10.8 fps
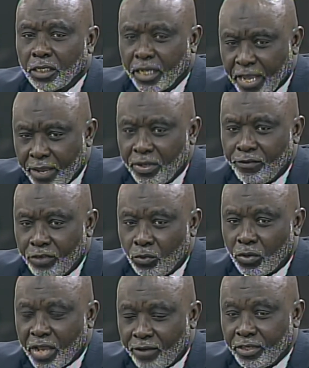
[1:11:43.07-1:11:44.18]
And I believe he
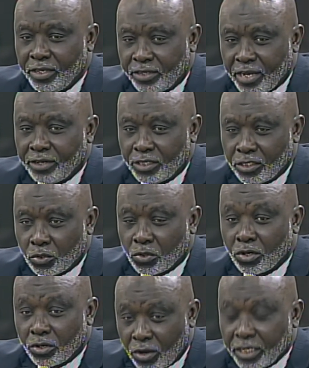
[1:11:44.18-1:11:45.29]
would have the integrity to
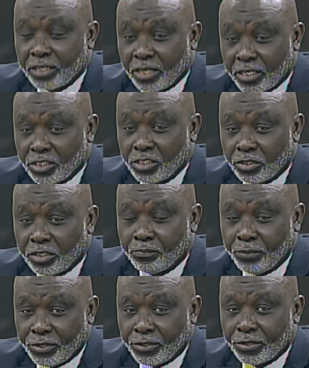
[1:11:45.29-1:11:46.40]
conduct a transitional
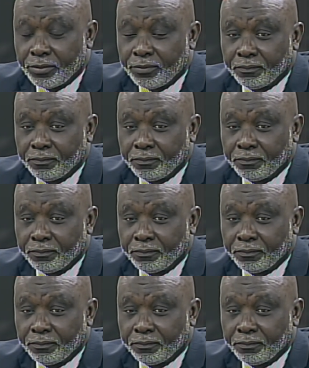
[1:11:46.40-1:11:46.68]
period.